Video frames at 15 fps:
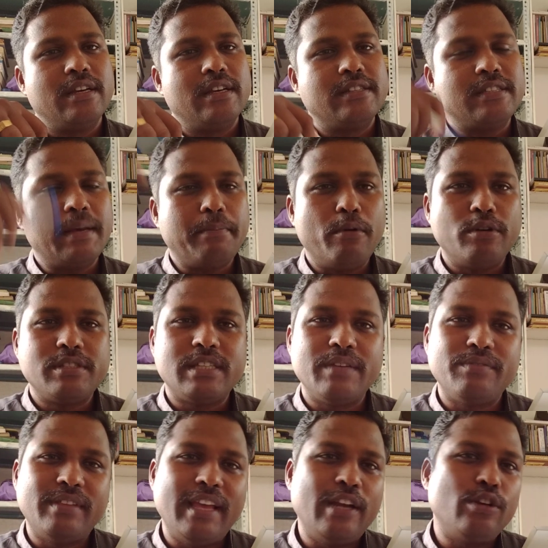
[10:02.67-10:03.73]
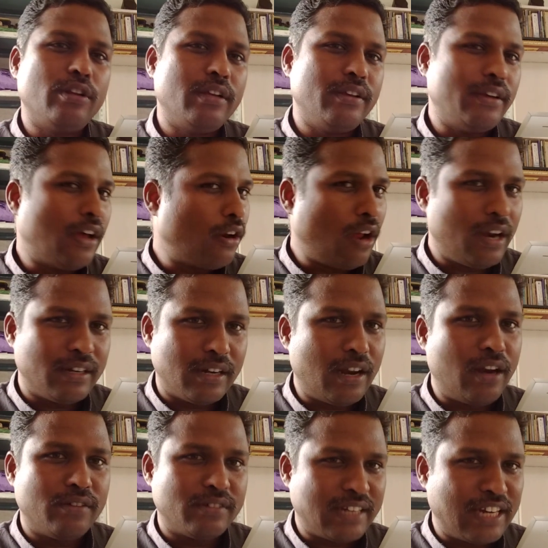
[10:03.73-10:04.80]
Suppose if they are
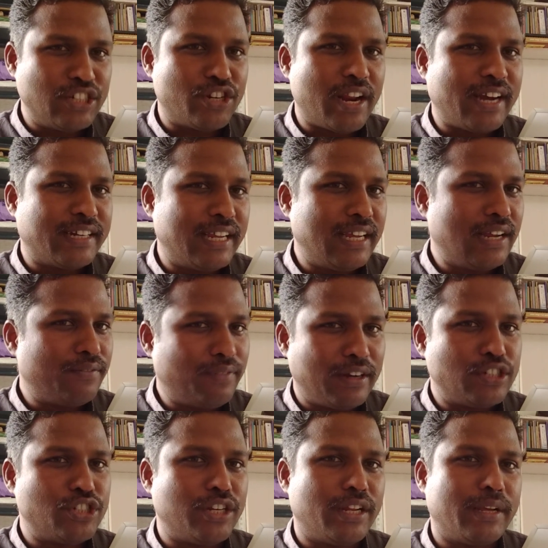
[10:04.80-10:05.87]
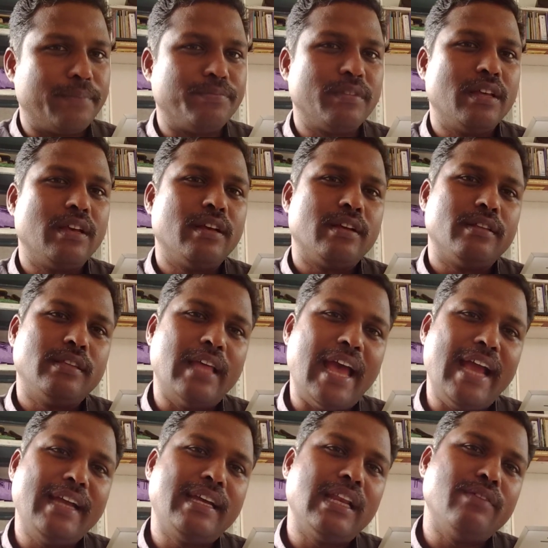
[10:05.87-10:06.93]
not contracting and functioning, the
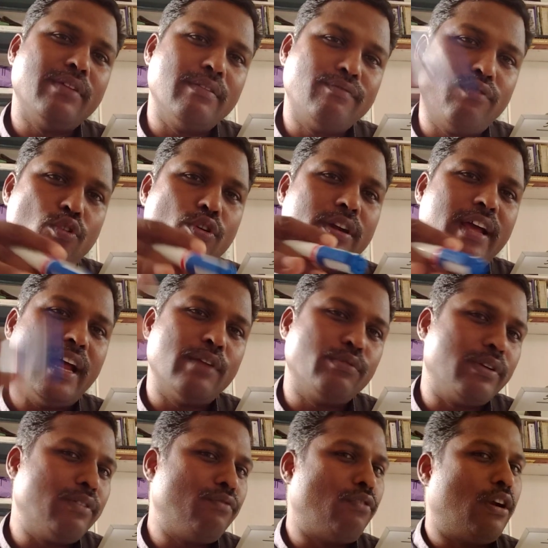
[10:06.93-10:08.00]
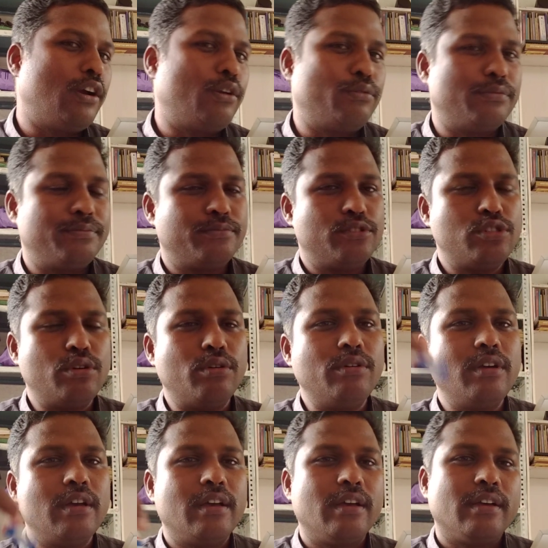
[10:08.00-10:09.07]
ankle will fold and we will fall down.
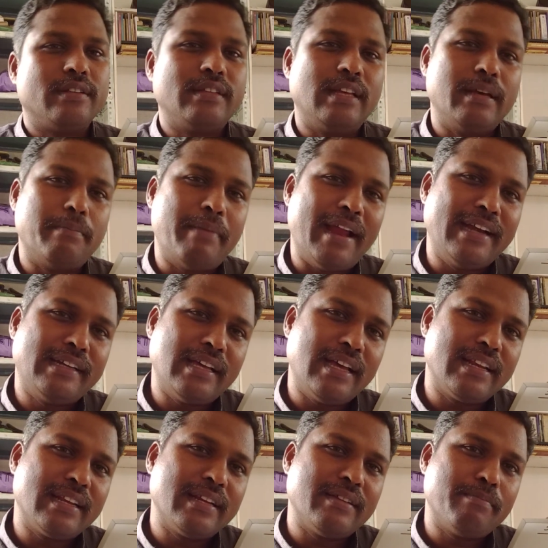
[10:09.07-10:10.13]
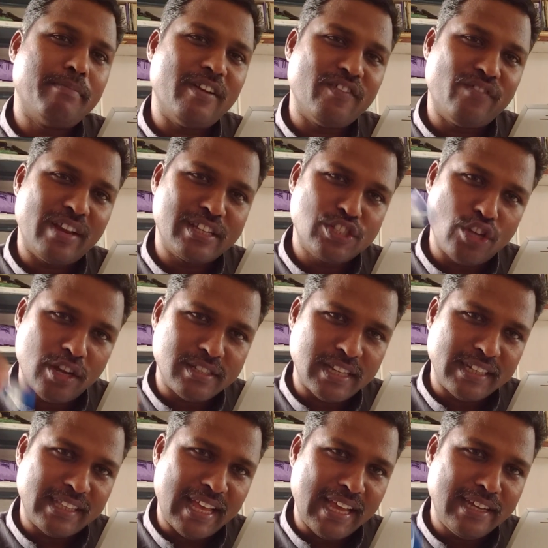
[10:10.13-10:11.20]
So the plantar flexors
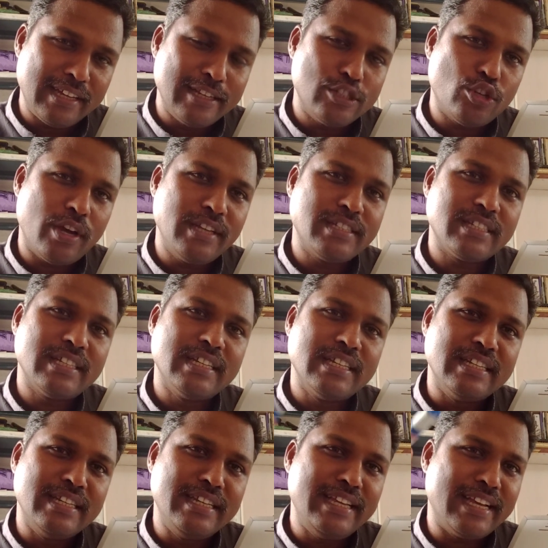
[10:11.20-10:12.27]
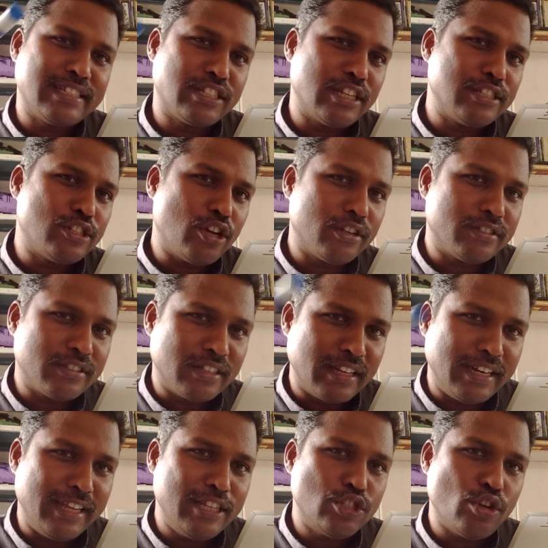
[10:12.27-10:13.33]
at the ankle joint, knee extensors at the
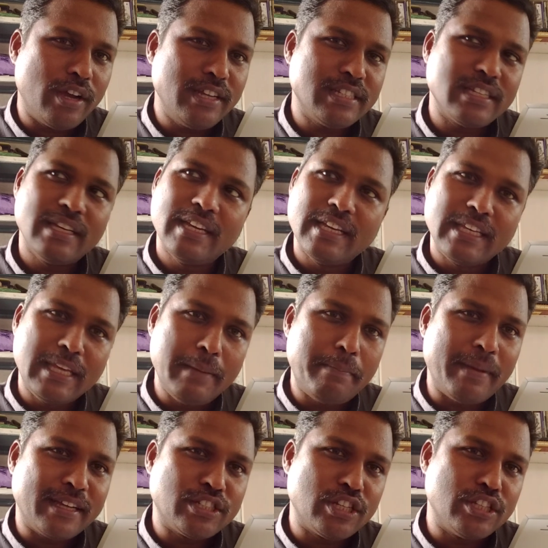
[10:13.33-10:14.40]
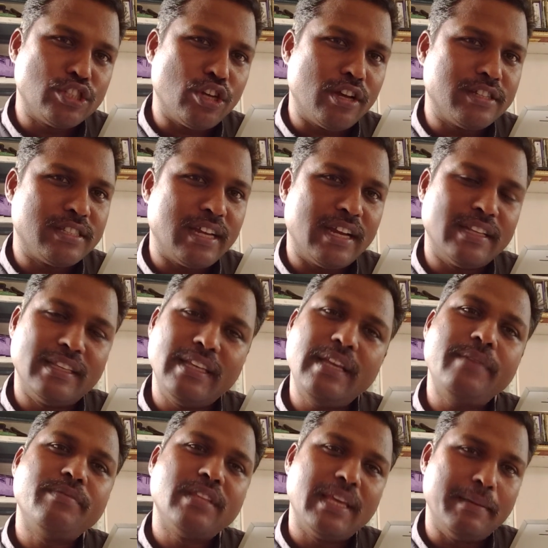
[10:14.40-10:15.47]
knee joint, hip extensors at
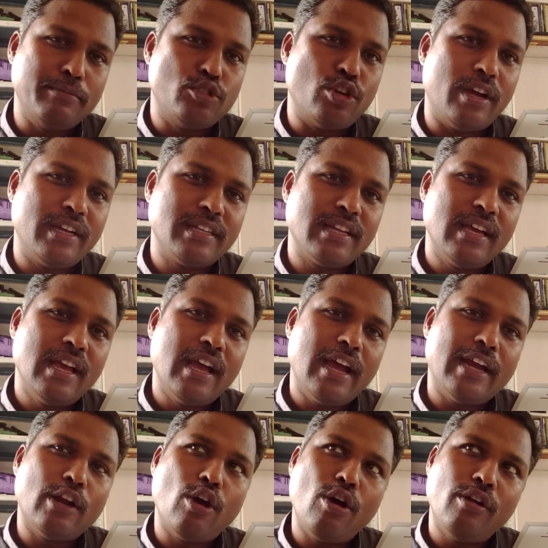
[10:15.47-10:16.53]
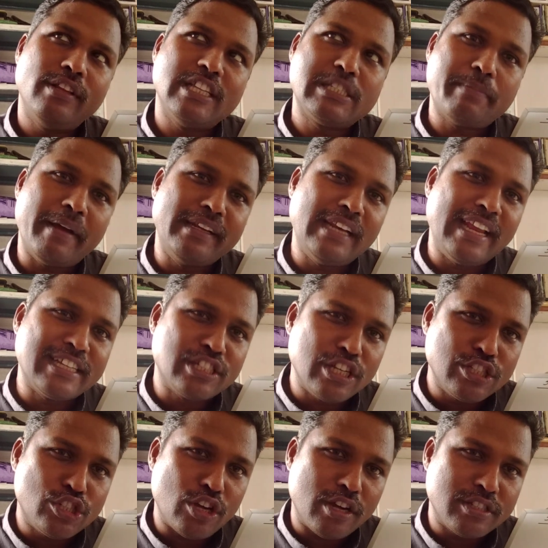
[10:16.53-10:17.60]
the hip joint, and all the spinal
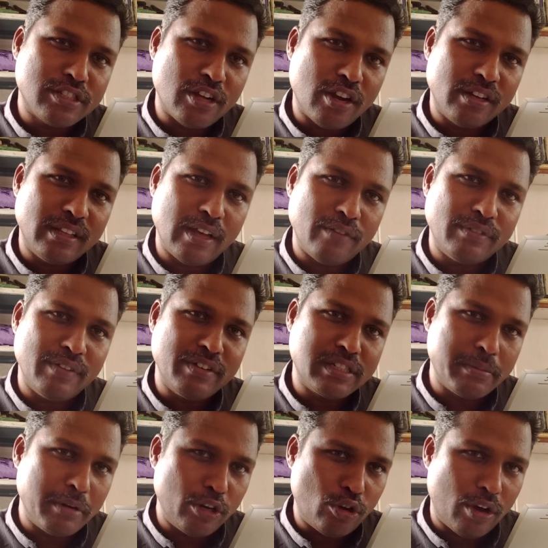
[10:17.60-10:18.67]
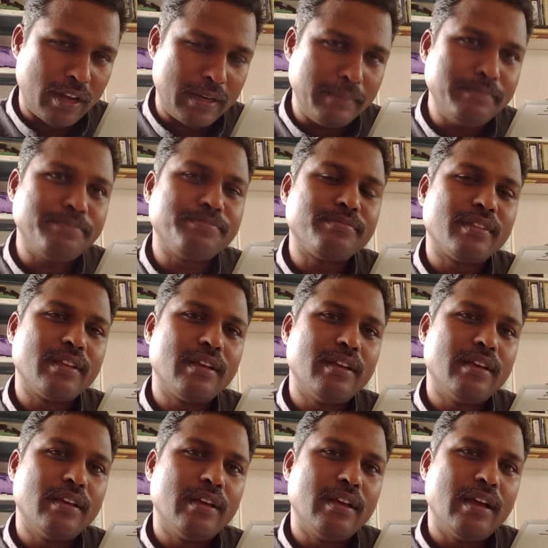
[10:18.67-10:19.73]
extensors are of the vertebral column,
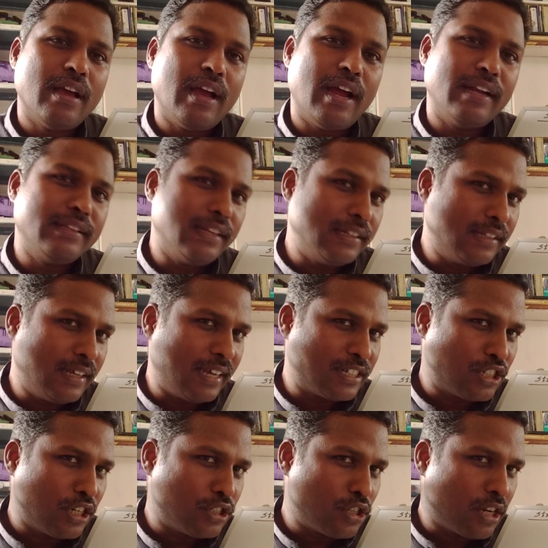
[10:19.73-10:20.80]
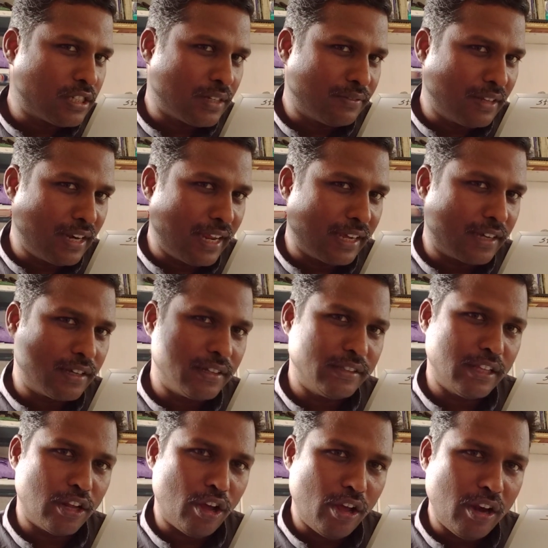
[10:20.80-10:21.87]
and then the extensors of the neck,
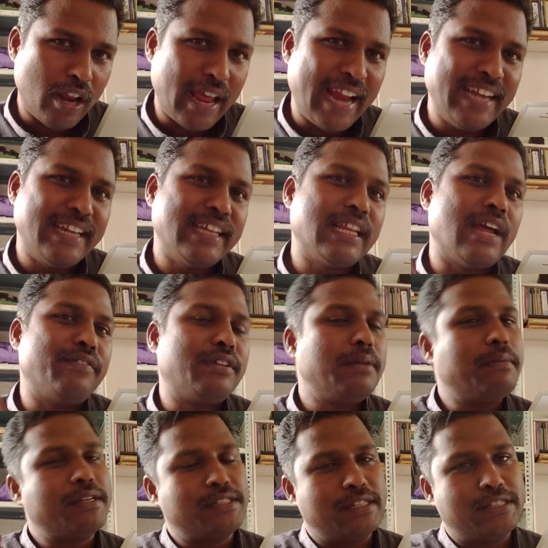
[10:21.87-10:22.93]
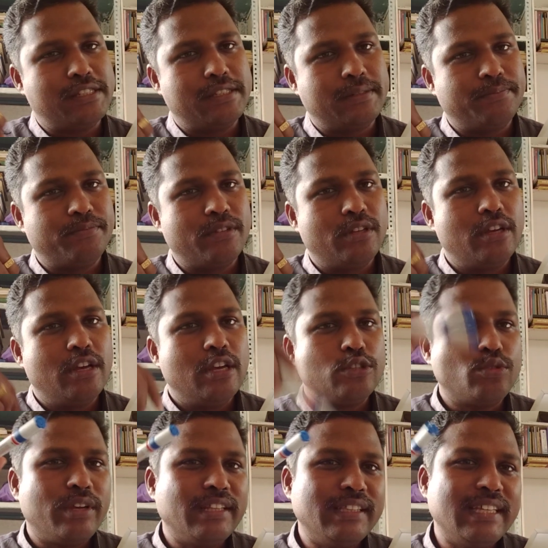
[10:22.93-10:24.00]
they are all anti-gravity muscles.
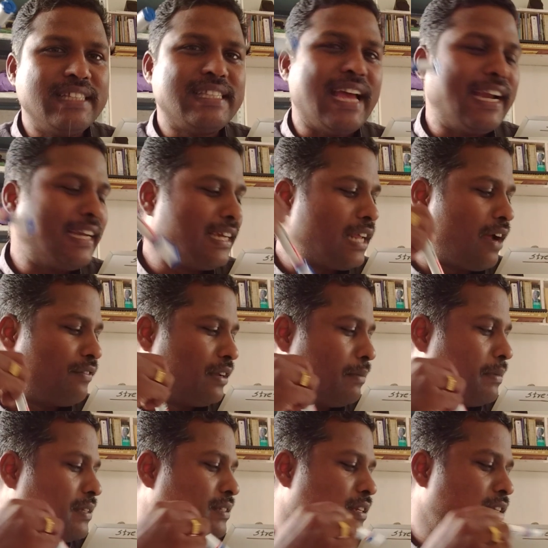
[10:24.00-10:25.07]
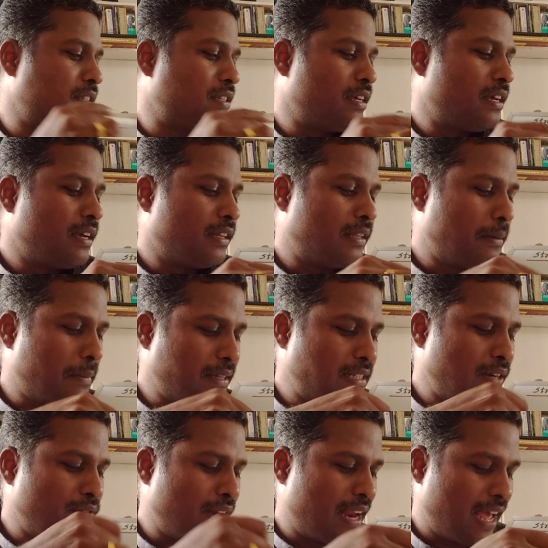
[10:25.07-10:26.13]
So in these anti-gravity muscles, the
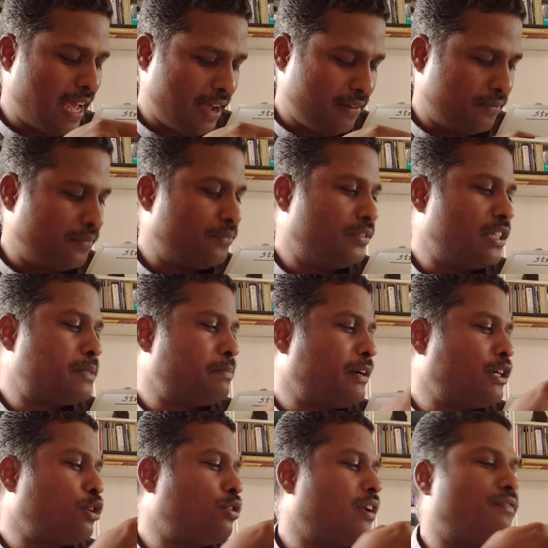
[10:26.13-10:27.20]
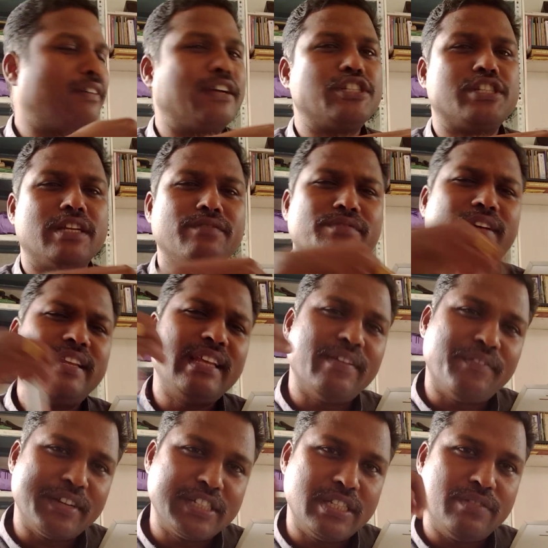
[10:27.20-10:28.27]
muscle will have this particular function very
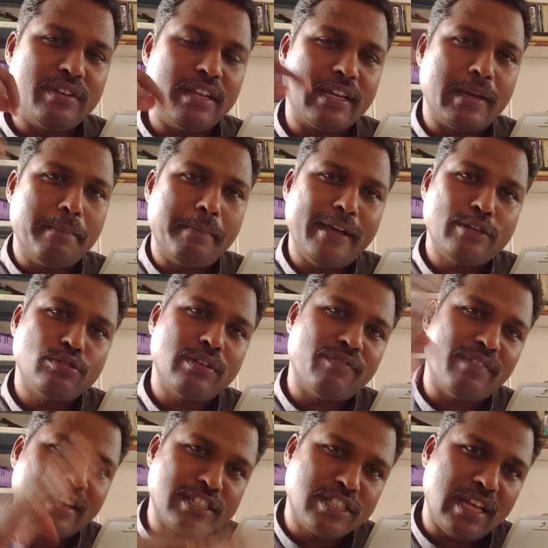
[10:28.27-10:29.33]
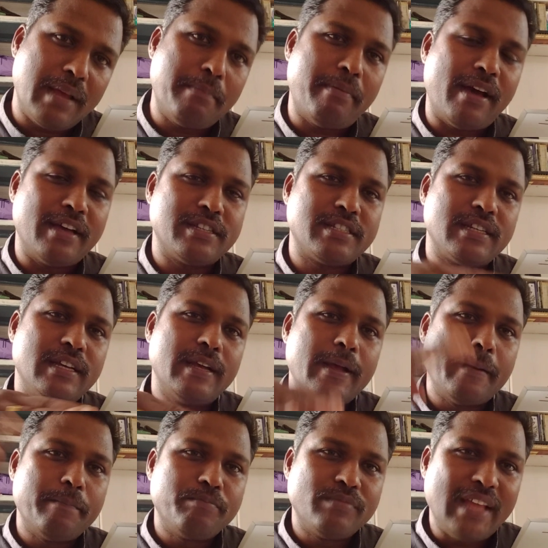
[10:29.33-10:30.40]
effectively. Compared to the flexor part,
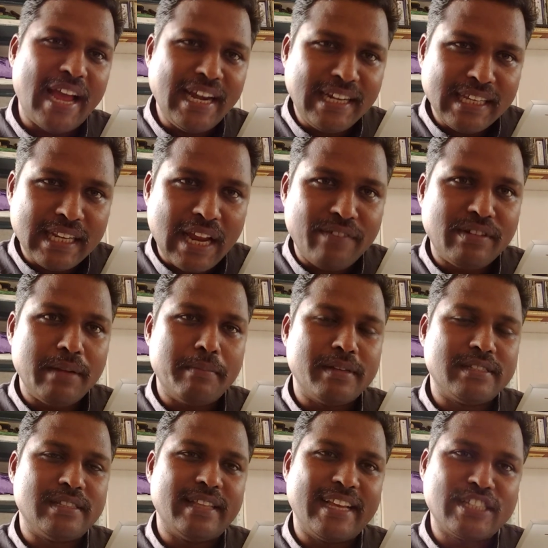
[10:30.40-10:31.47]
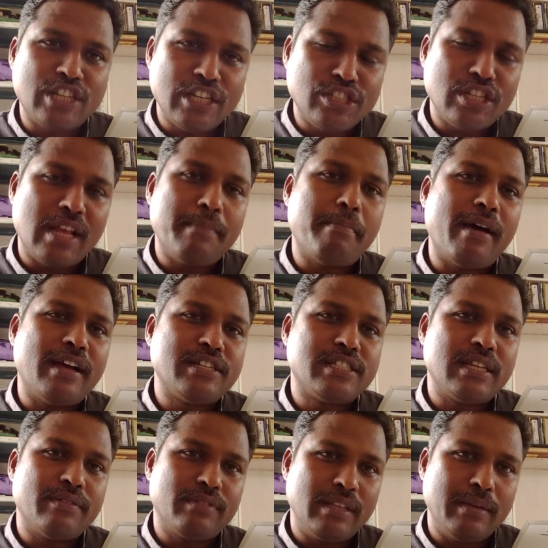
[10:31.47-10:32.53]
the anti-gravity muscle, the extensor
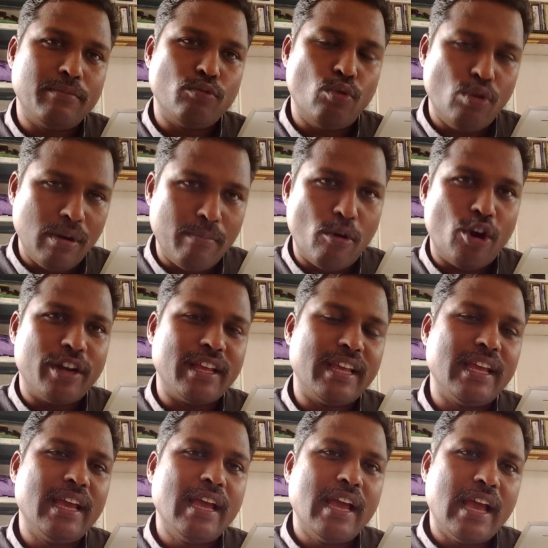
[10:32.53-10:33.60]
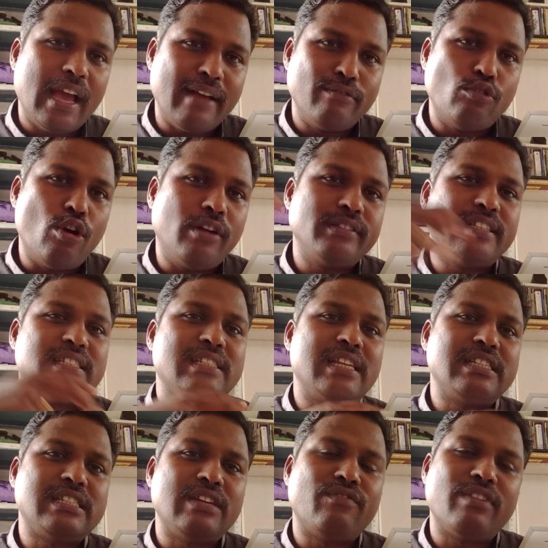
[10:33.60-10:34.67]
parts of the whole body have got the
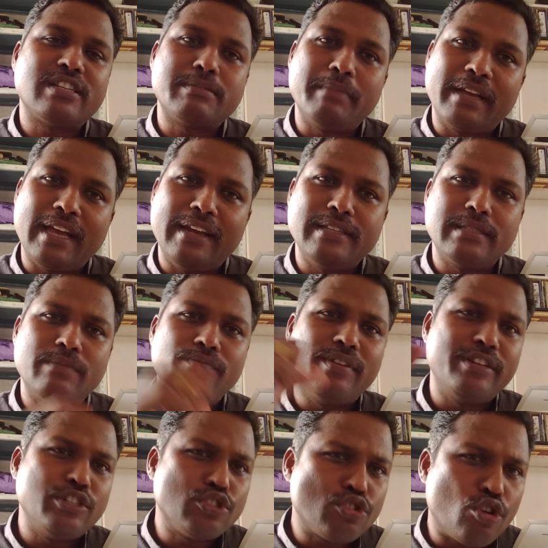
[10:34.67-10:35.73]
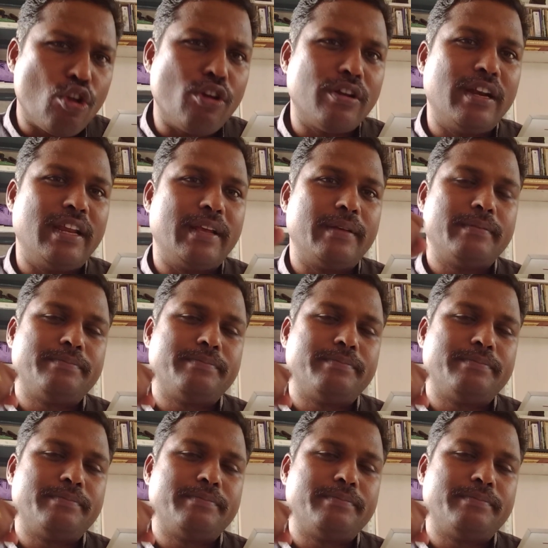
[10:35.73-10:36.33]
stress reflex mechanism very strongly,